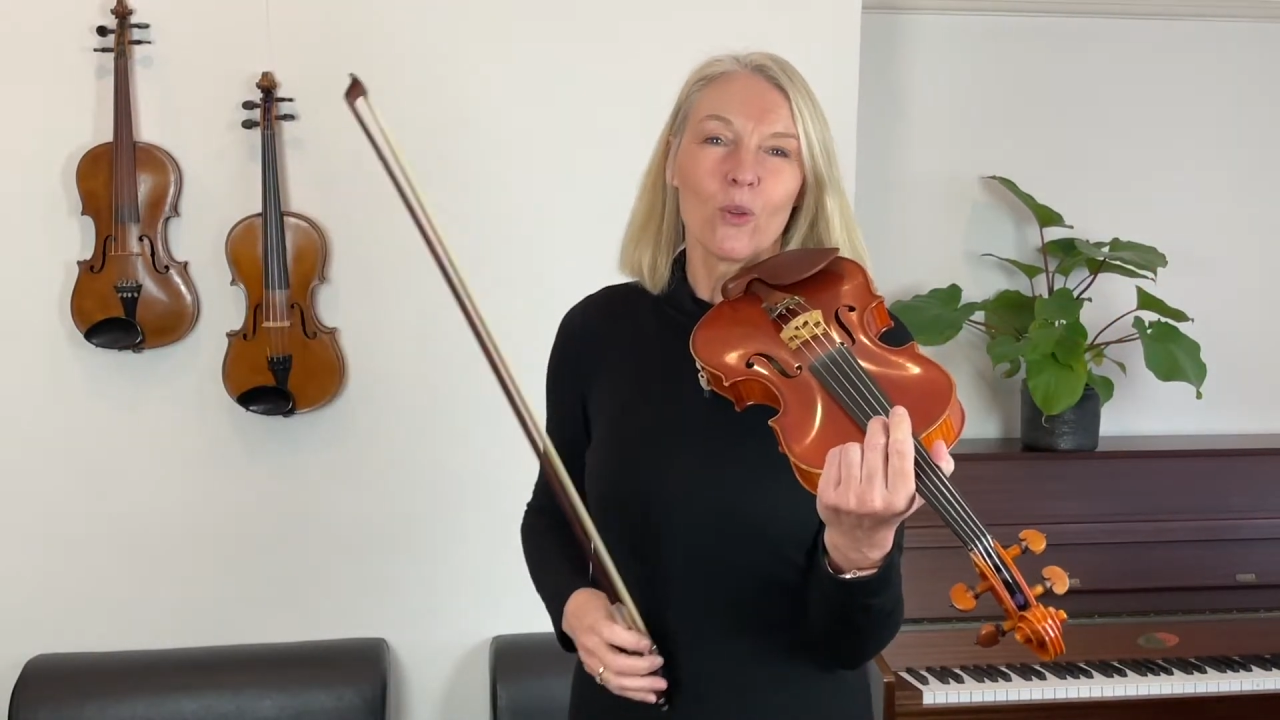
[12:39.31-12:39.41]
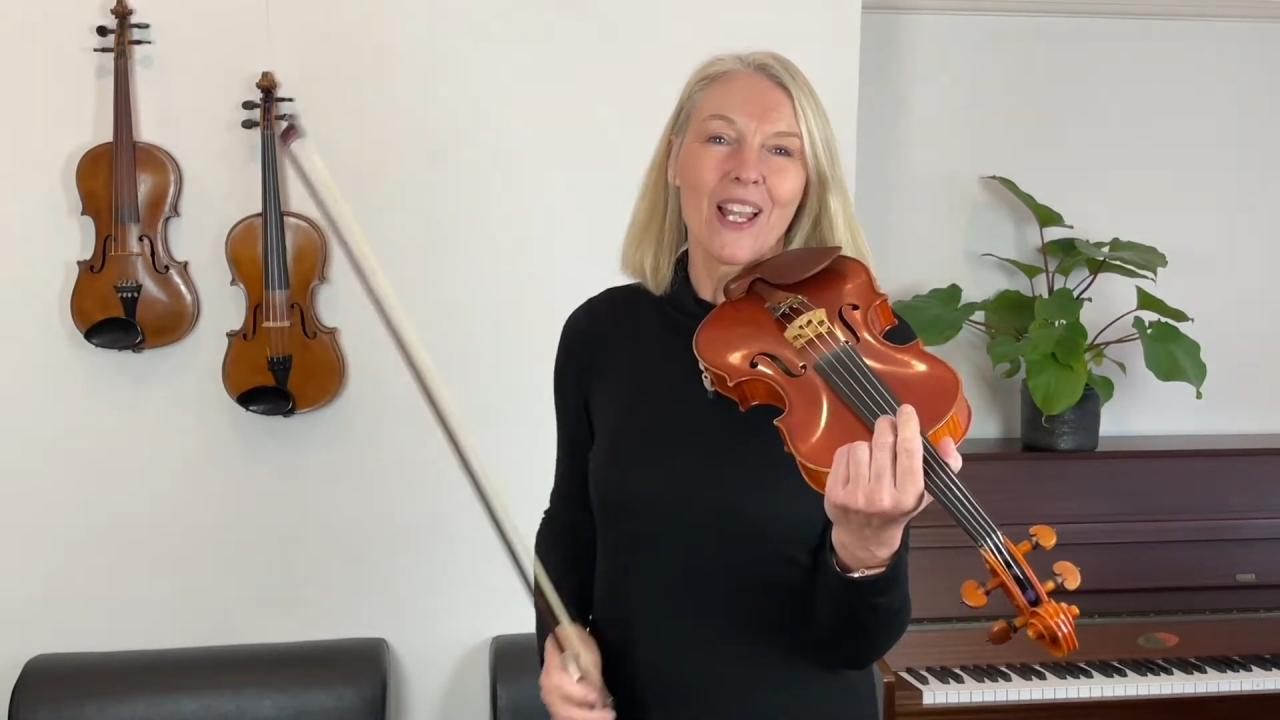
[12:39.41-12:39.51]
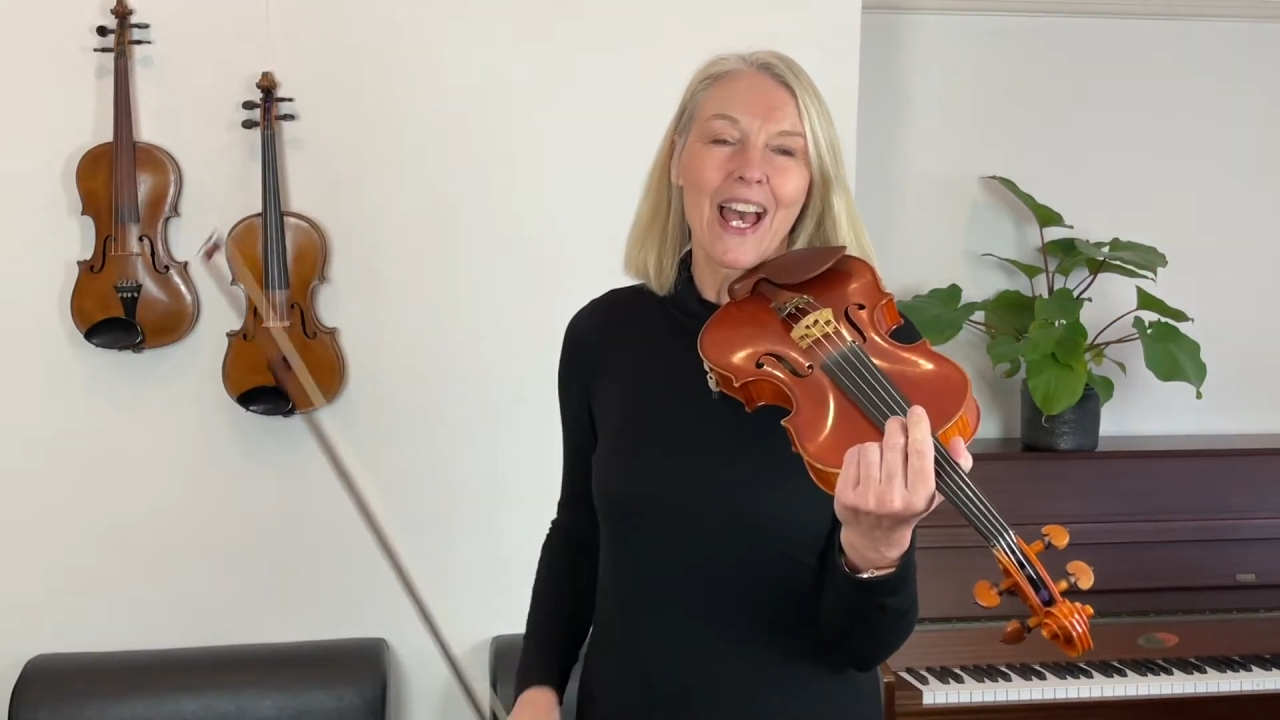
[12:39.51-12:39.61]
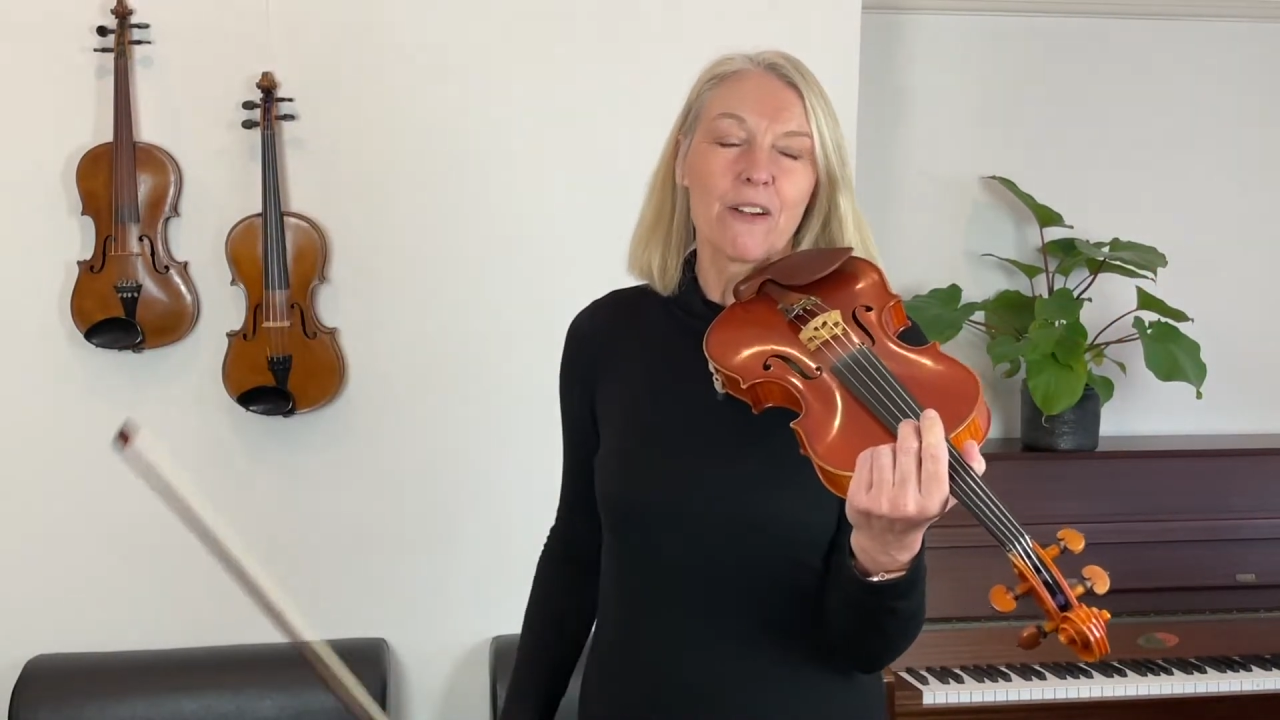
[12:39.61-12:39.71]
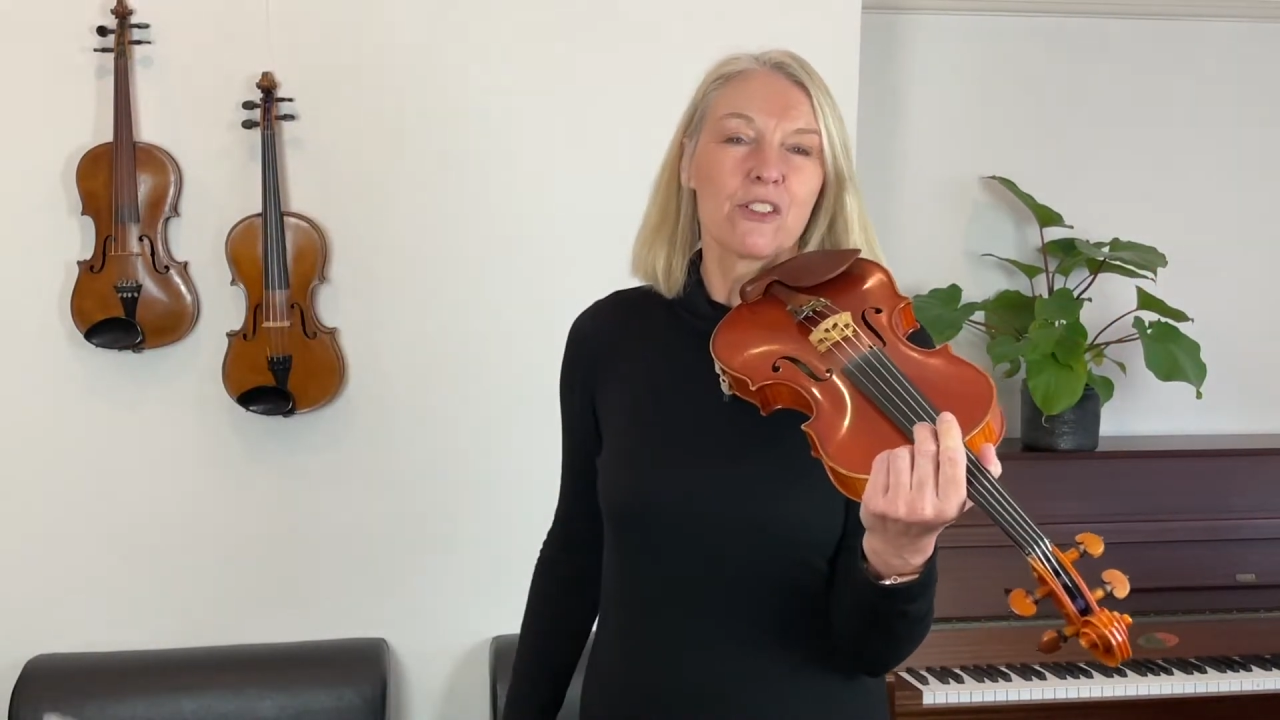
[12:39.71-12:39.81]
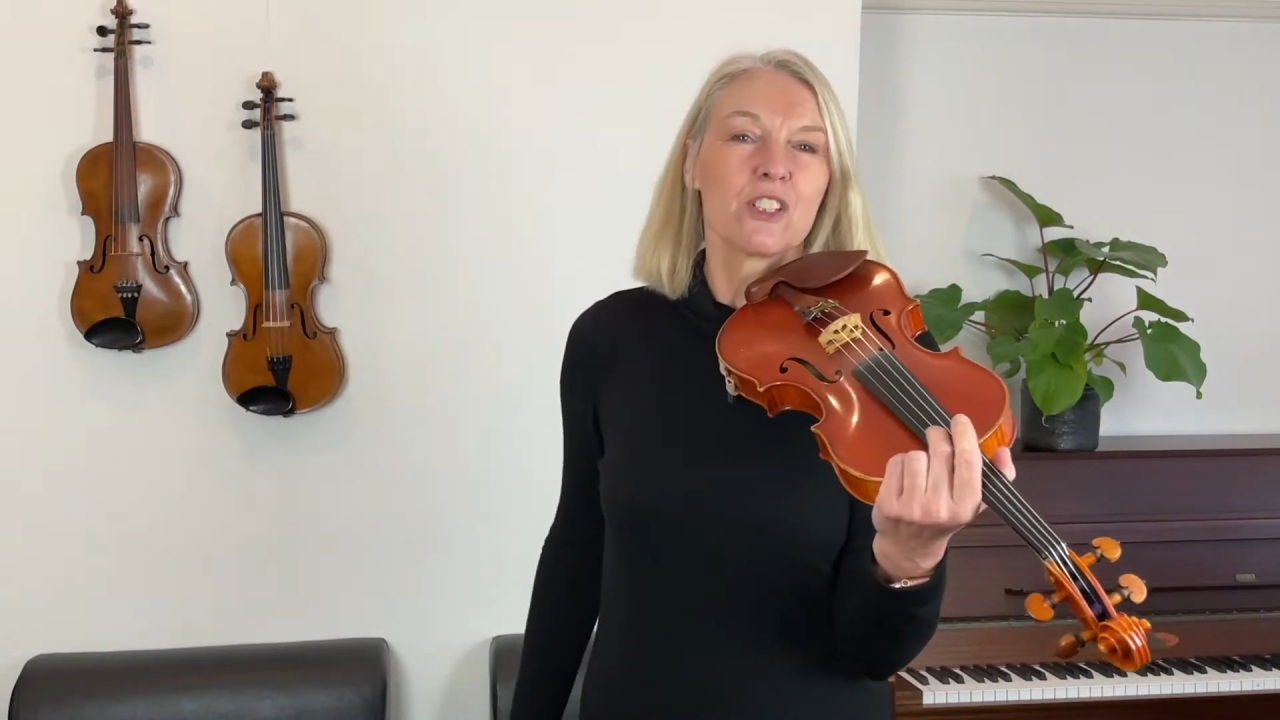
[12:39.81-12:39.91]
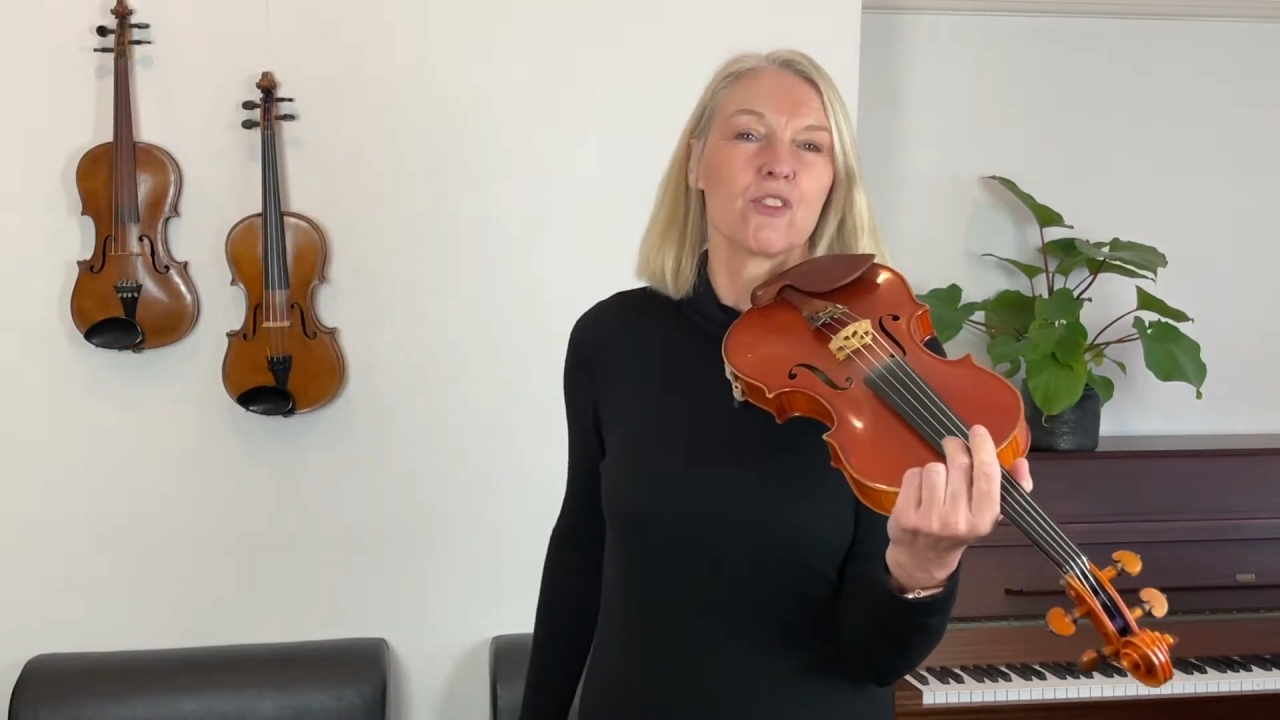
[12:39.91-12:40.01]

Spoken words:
loudest